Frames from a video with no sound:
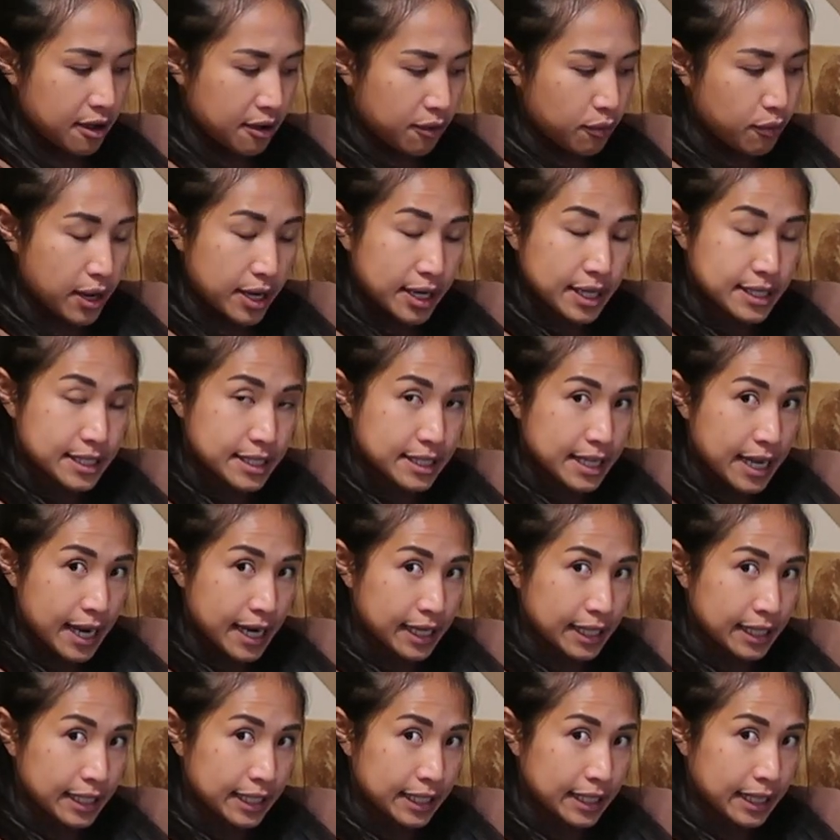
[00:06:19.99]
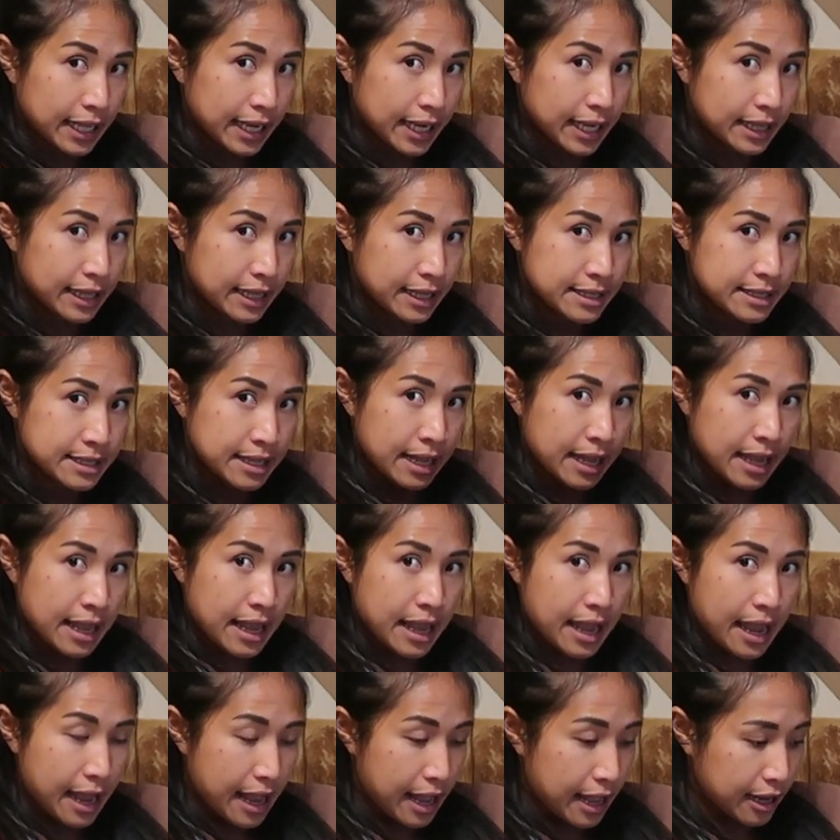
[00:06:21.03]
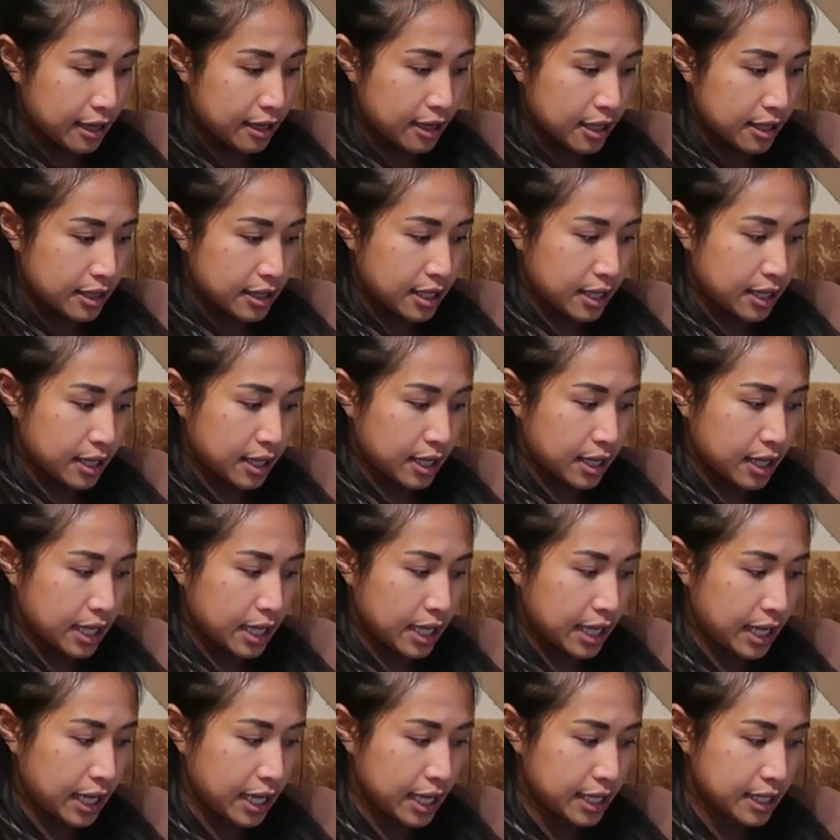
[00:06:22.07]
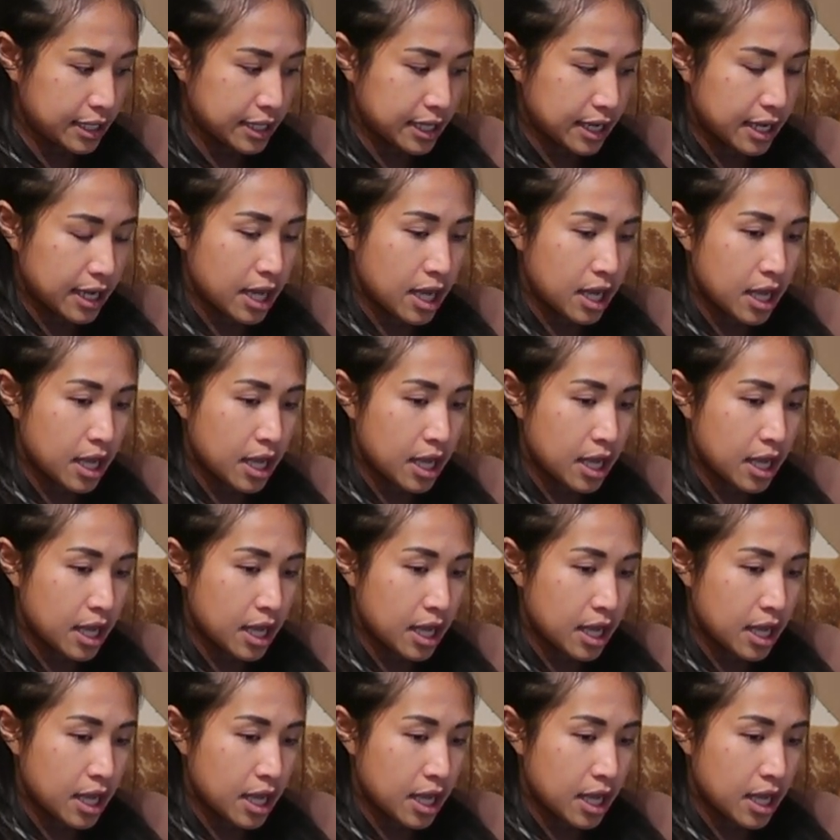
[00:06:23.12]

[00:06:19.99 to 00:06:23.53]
when it's tight lid like this and the heat